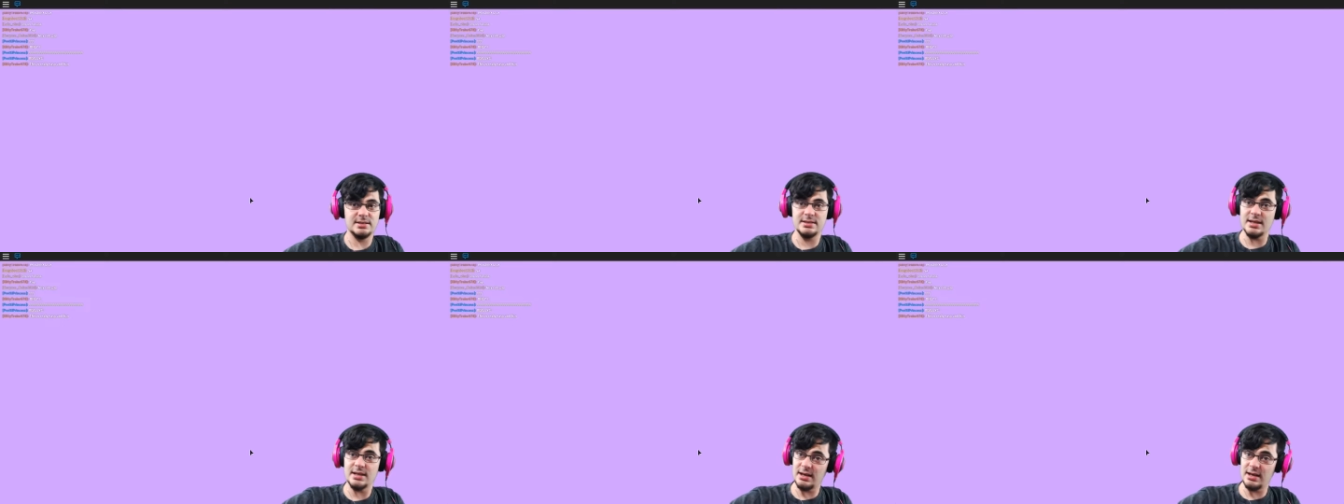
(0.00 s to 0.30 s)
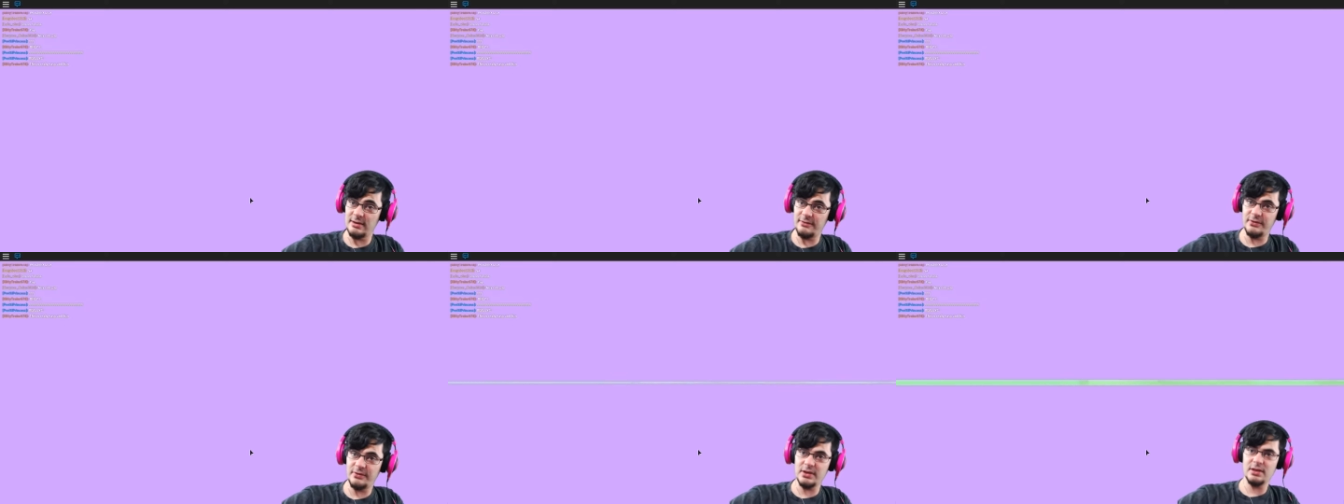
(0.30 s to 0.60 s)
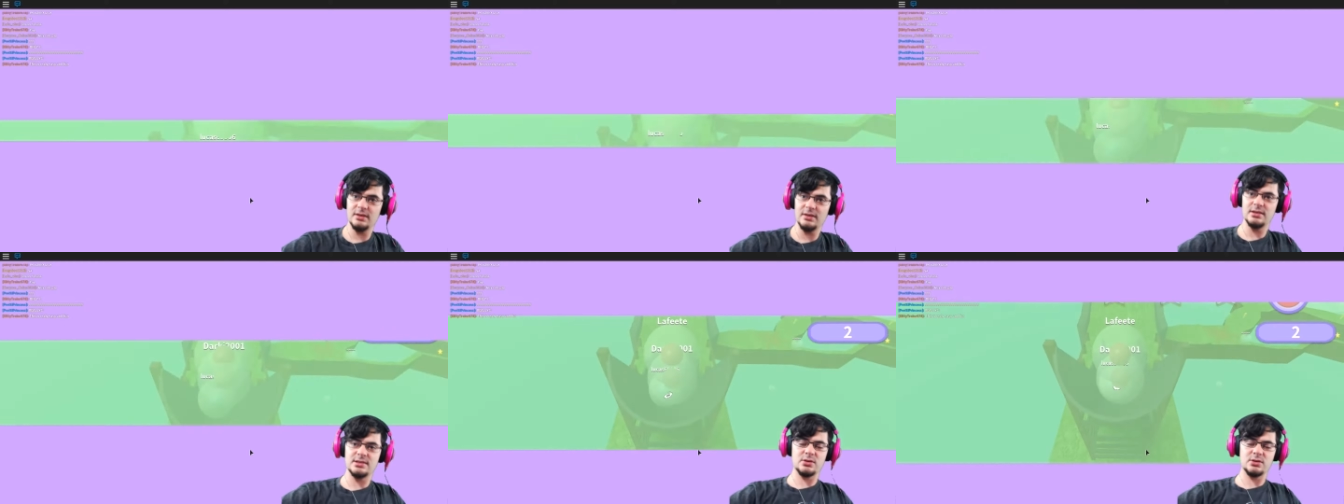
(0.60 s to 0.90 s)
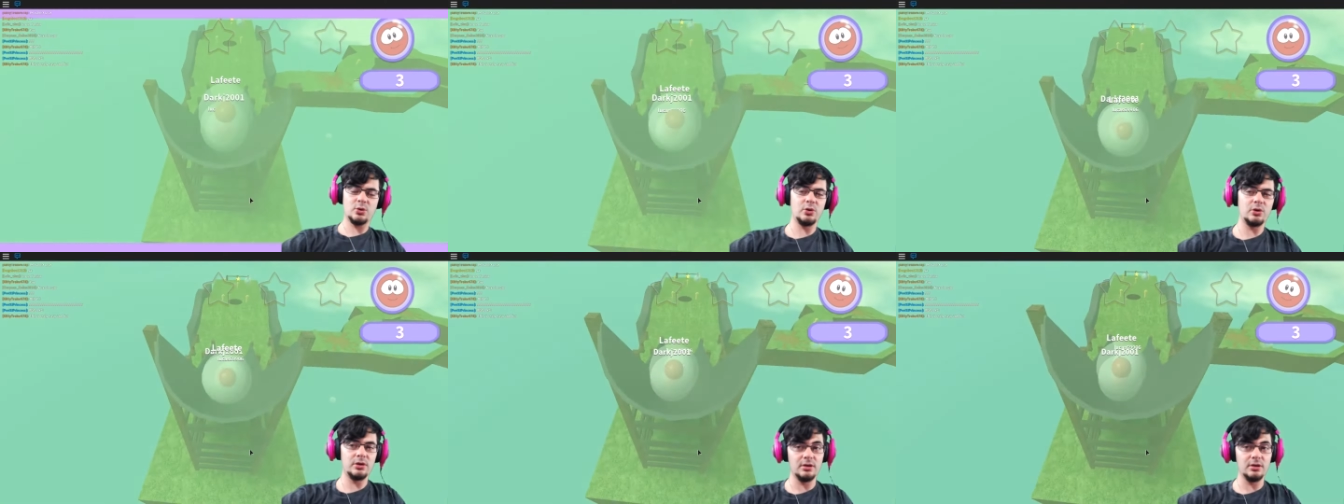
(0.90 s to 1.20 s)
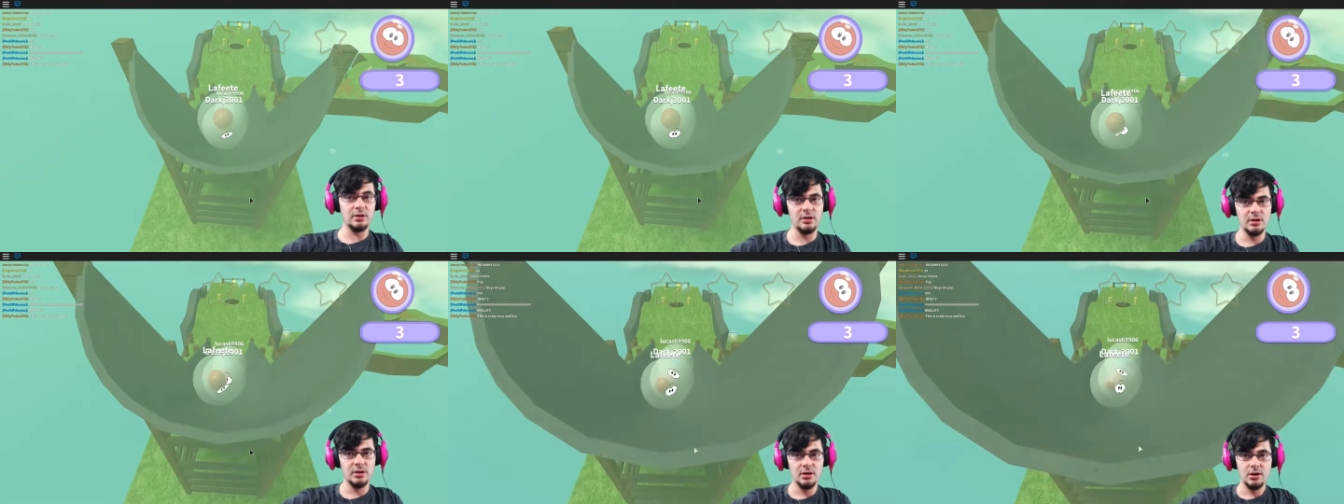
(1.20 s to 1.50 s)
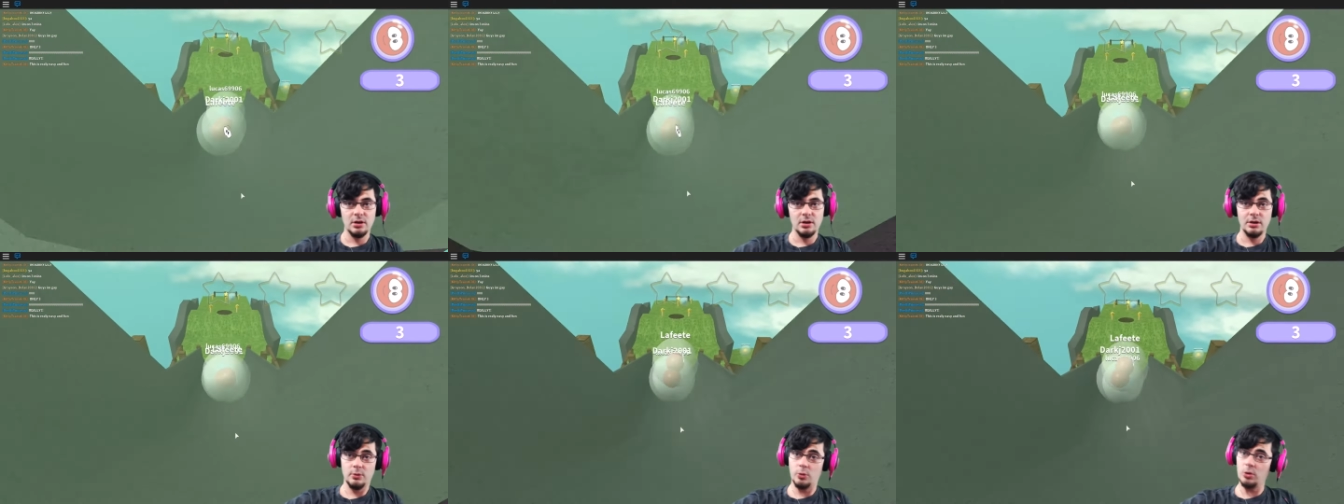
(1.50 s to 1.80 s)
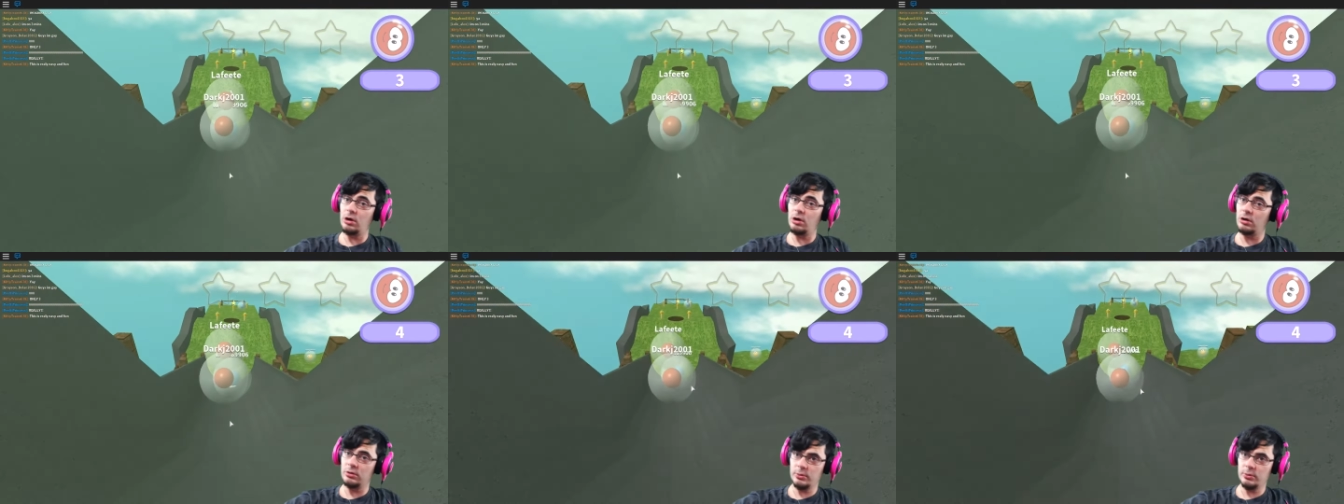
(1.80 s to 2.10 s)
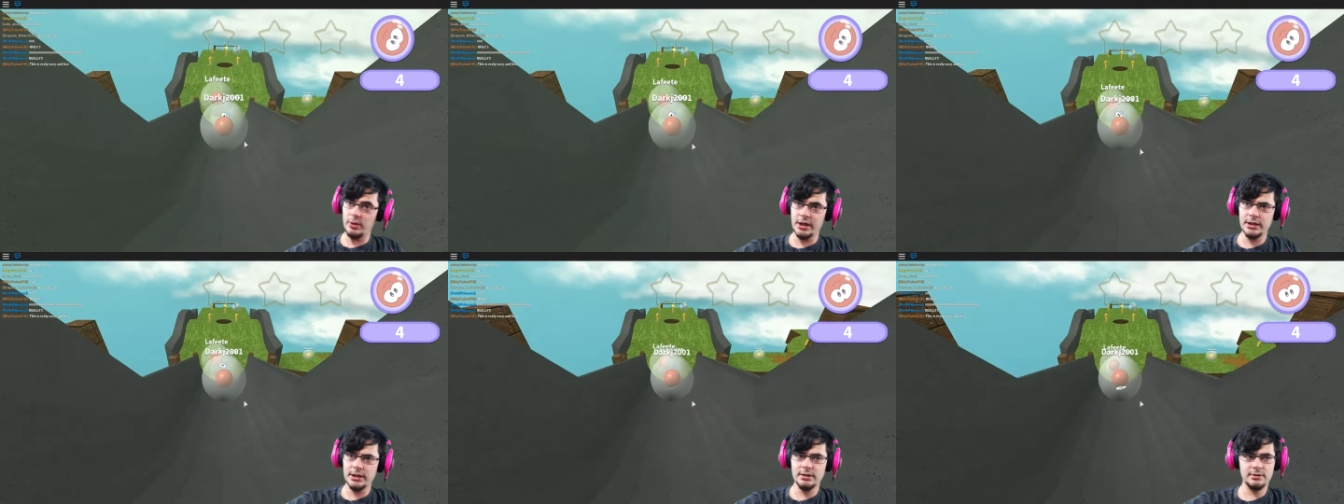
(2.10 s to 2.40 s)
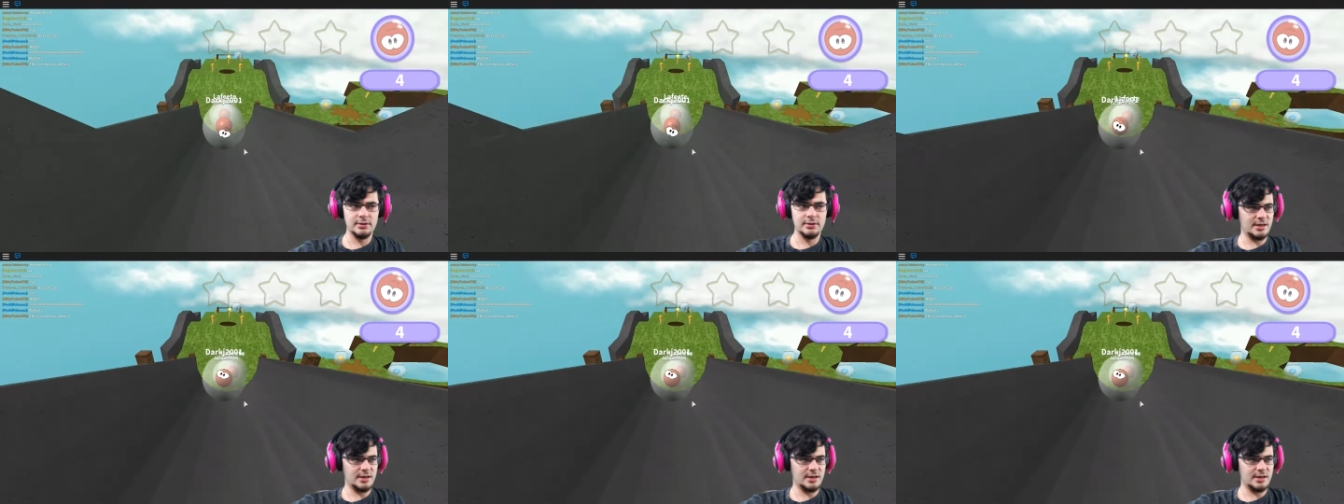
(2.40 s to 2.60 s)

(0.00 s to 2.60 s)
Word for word: Sunny Fields, or World 1,